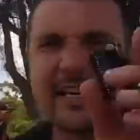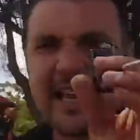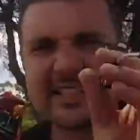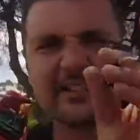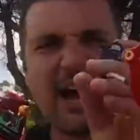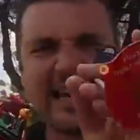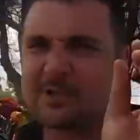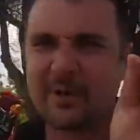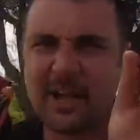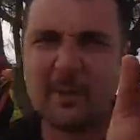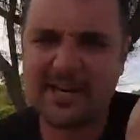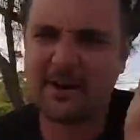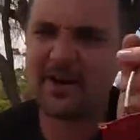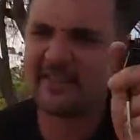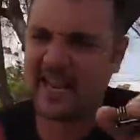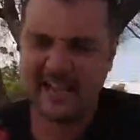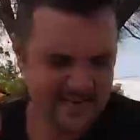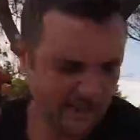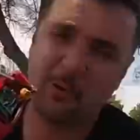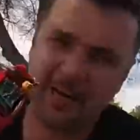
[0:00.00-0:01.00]
It's probably weird for
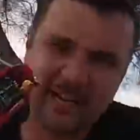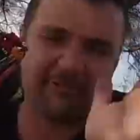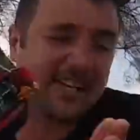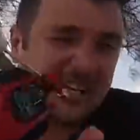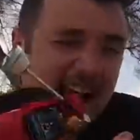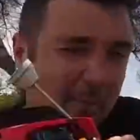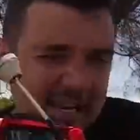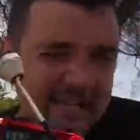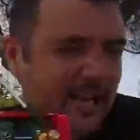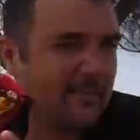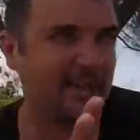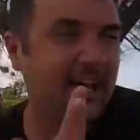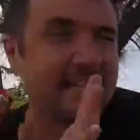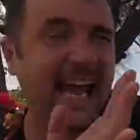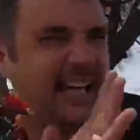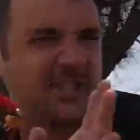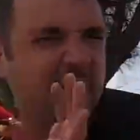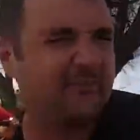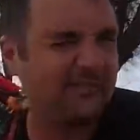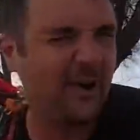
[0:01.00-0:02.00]
you guys. This is
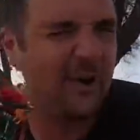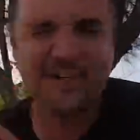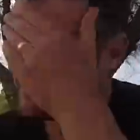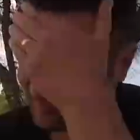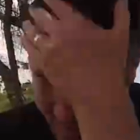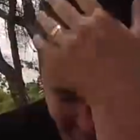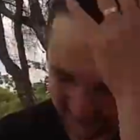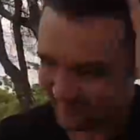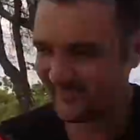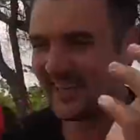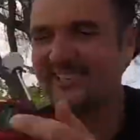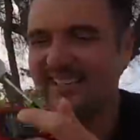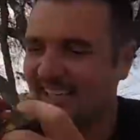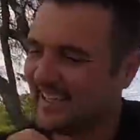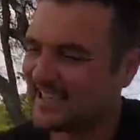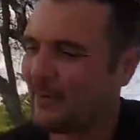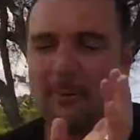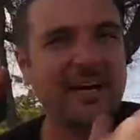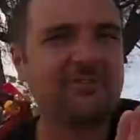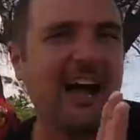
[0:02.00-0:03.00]
actually not synced up. This
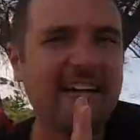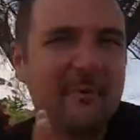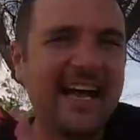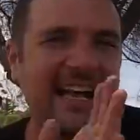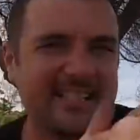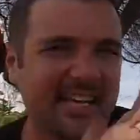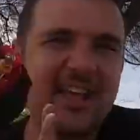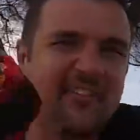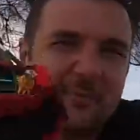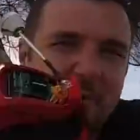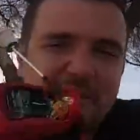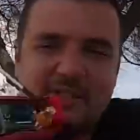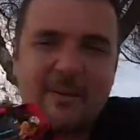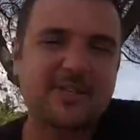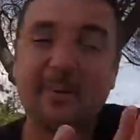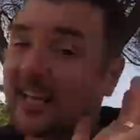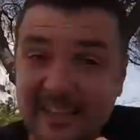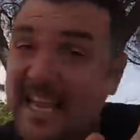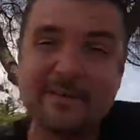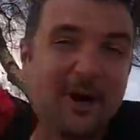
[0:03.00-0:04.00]
is just some random footage
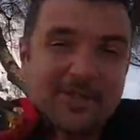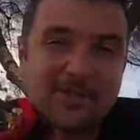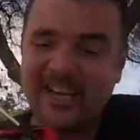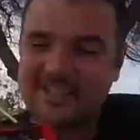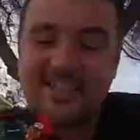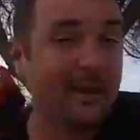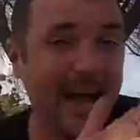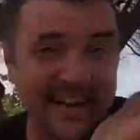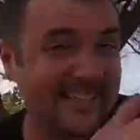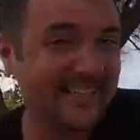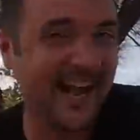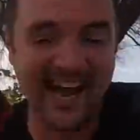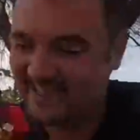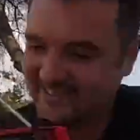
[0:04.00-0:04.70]
from the other day when